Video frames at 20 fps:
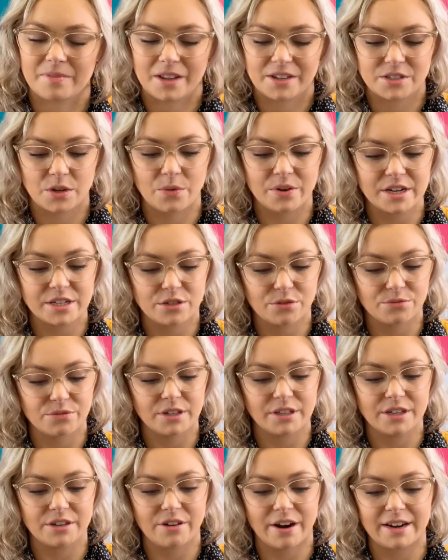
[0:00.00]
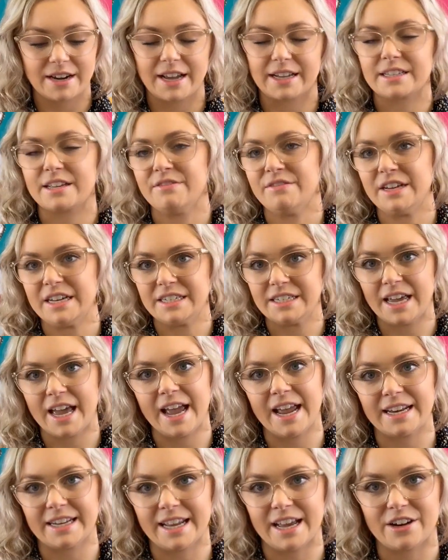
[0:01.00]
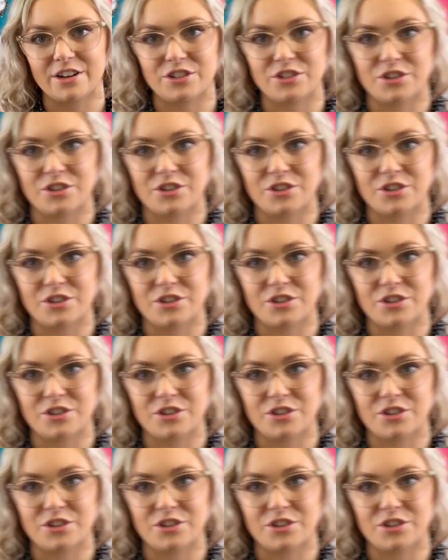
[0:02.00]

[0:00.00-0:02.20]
So it is a really great activity to end out a